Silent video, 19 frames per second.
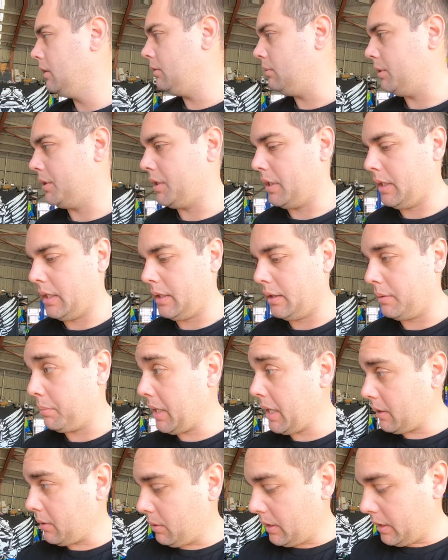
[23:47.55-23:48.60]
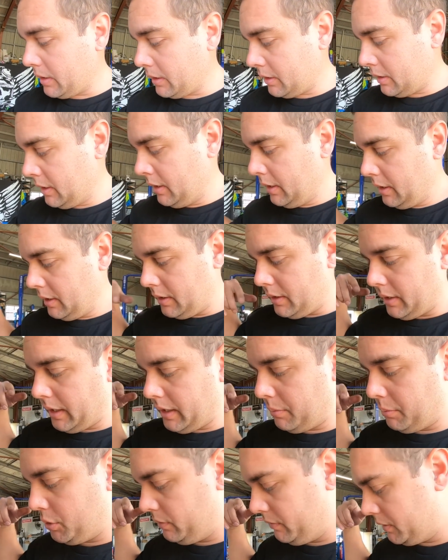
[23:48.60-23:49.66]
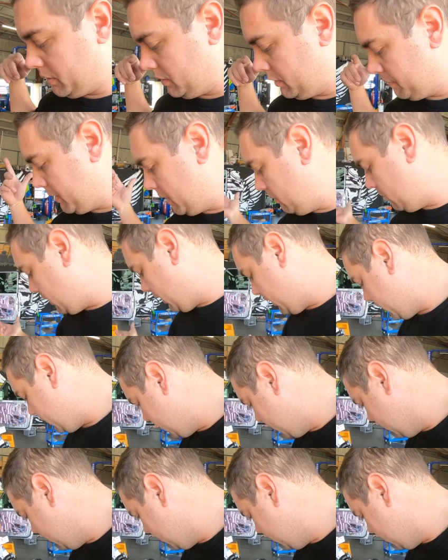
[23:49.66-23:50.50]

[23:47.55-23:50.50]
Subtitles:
which I had at the back one, now moving to the front one.